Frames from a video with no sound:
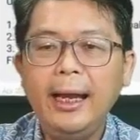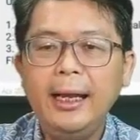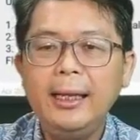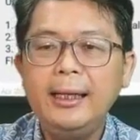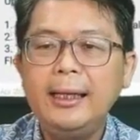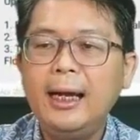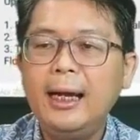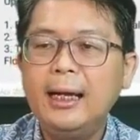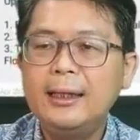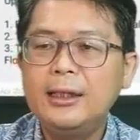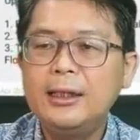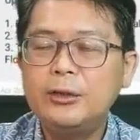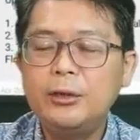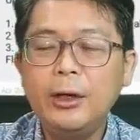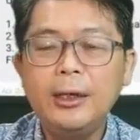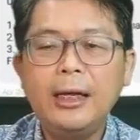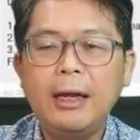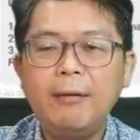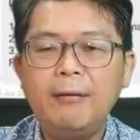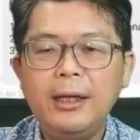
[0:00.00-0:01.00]
Okay, and
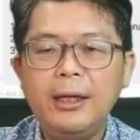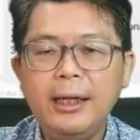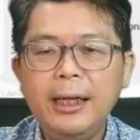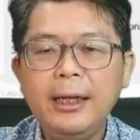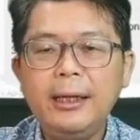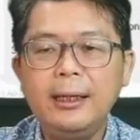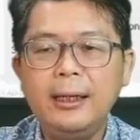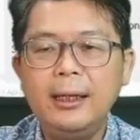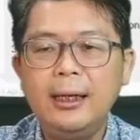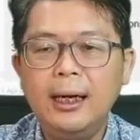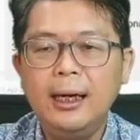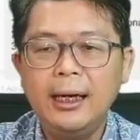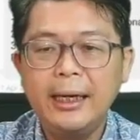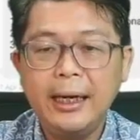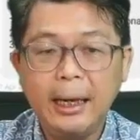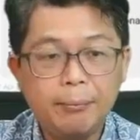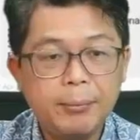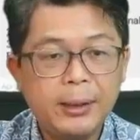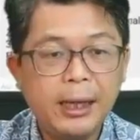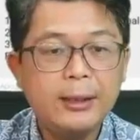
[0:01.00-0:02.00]
the trade that we did,
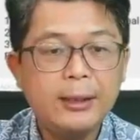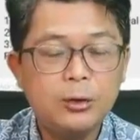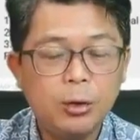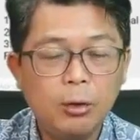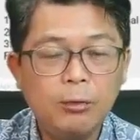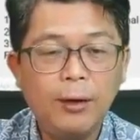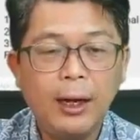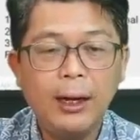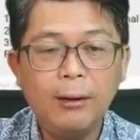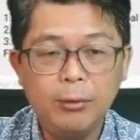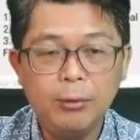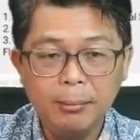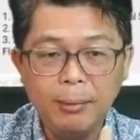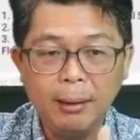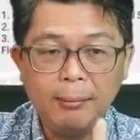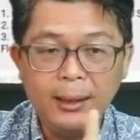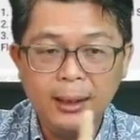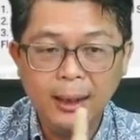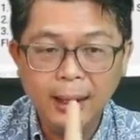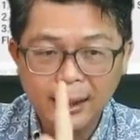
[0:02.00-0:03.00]
Haptic so
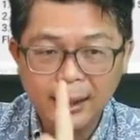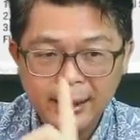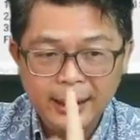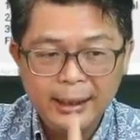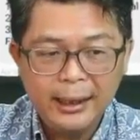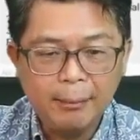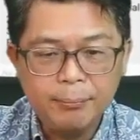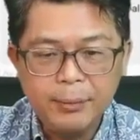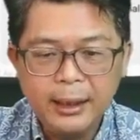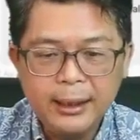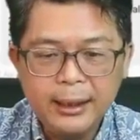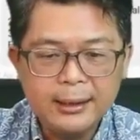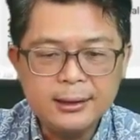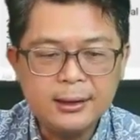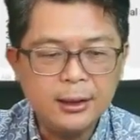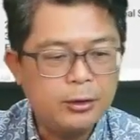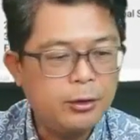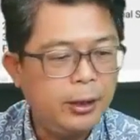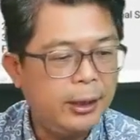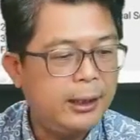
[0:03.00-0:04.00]
far, remember,
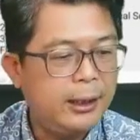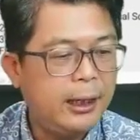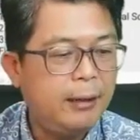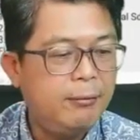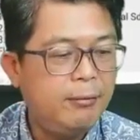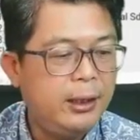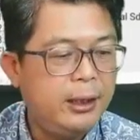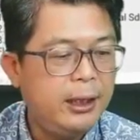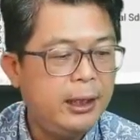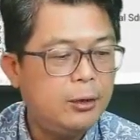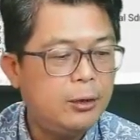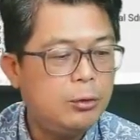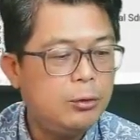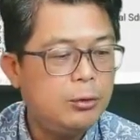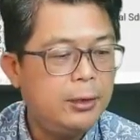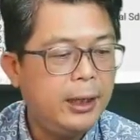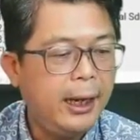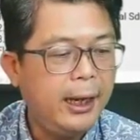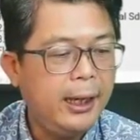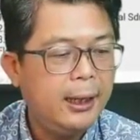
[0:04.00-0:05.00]
Haptic is the trade that
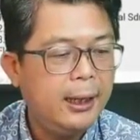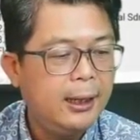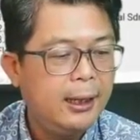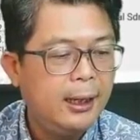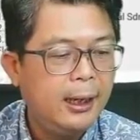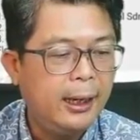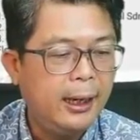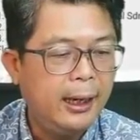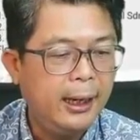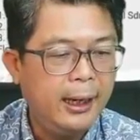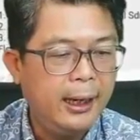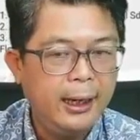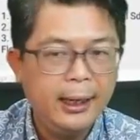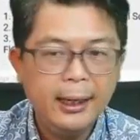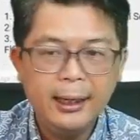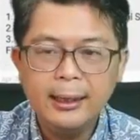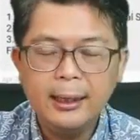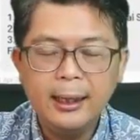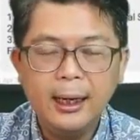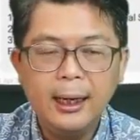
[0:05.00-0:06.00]
we did today.
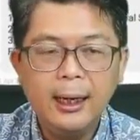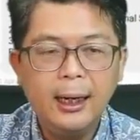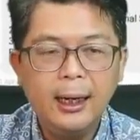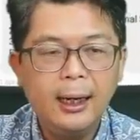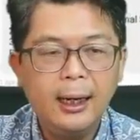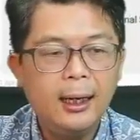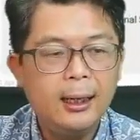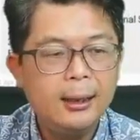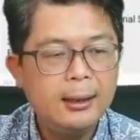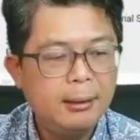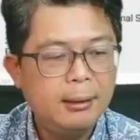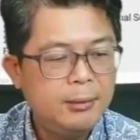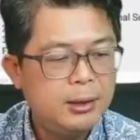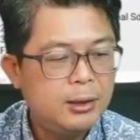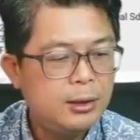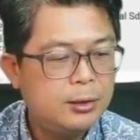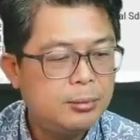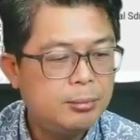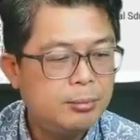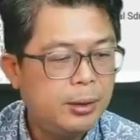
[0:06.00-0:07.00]
And
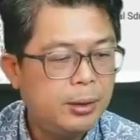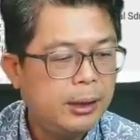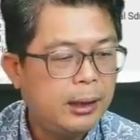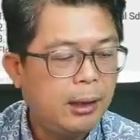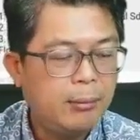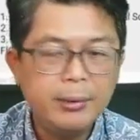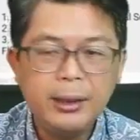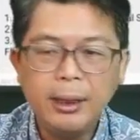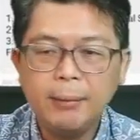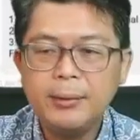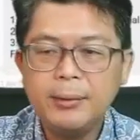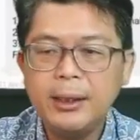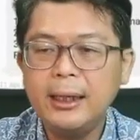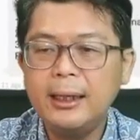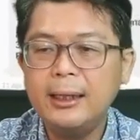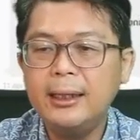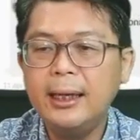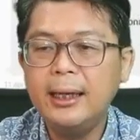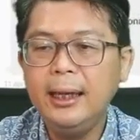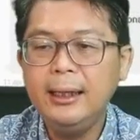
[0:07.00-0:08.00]
let me just bring
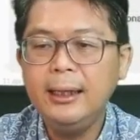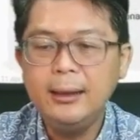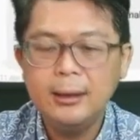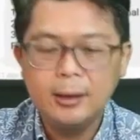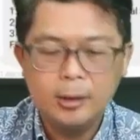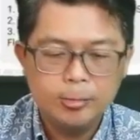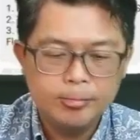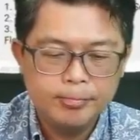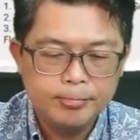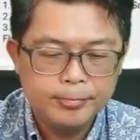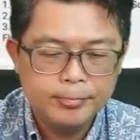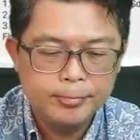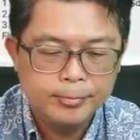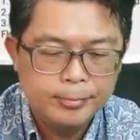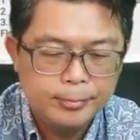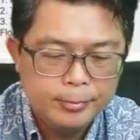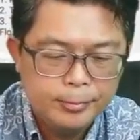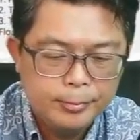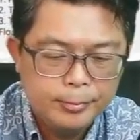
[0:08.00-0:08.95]
up Haptic again.